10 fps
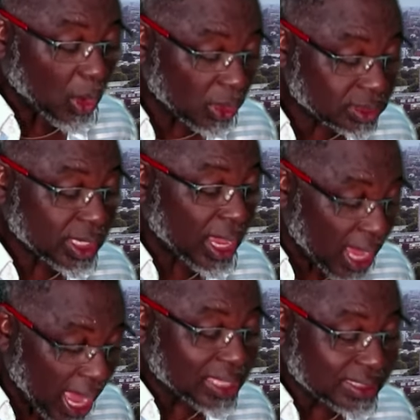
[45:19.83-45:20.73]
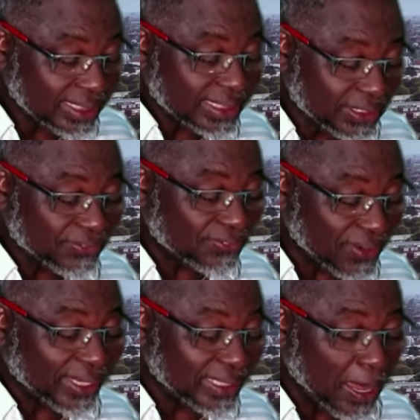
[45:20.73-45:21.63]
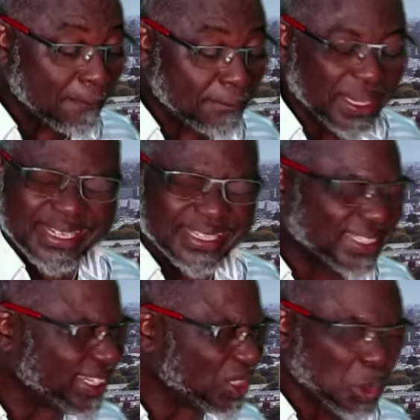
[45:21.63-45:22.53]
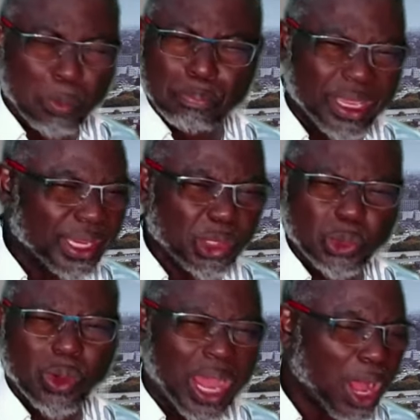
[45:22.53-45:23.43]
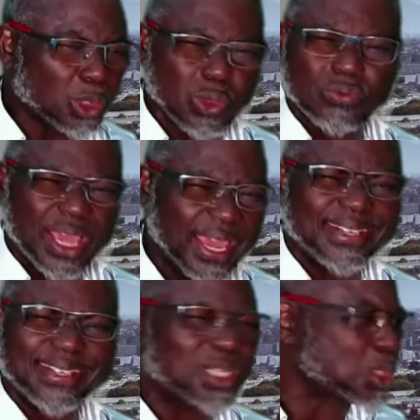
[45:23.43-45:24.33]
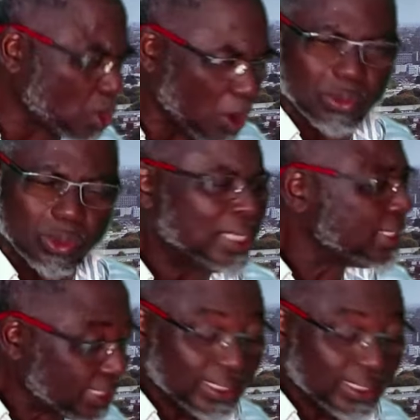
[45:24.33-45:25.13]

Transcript: God has the divine ability to bail you out of any trouble.